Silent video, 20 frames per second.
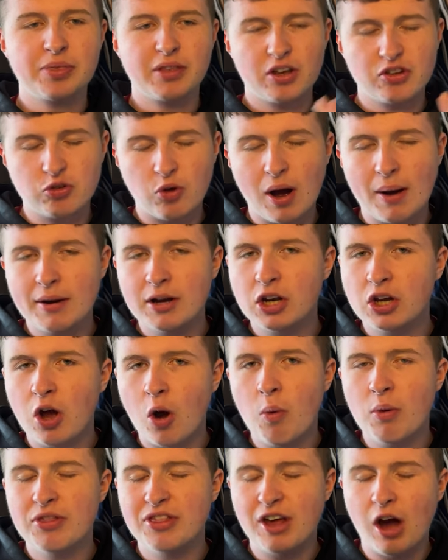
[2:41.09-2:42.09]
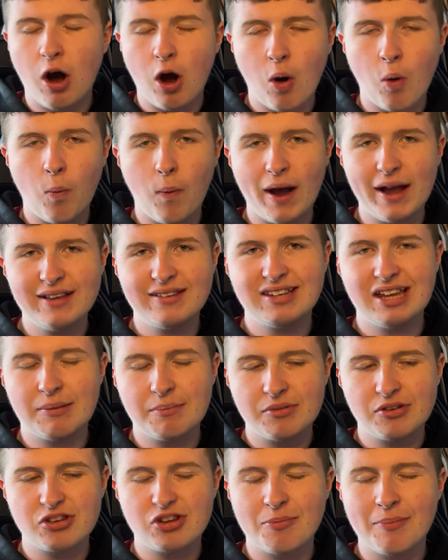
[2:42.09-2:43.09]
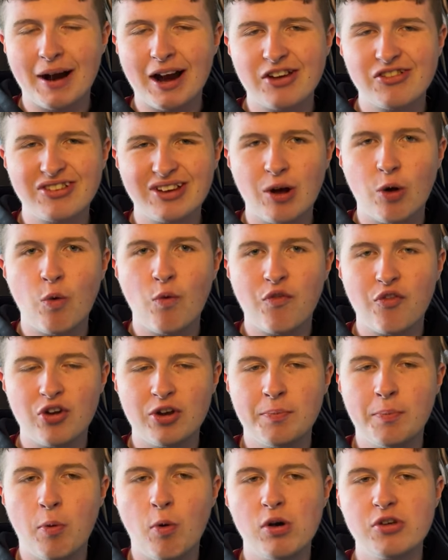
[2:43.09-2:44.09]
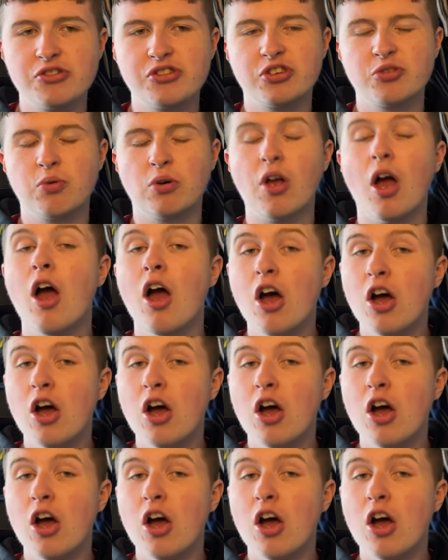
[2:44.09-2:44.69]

So I'm going to go with the away team to manage to get all 3 points this one.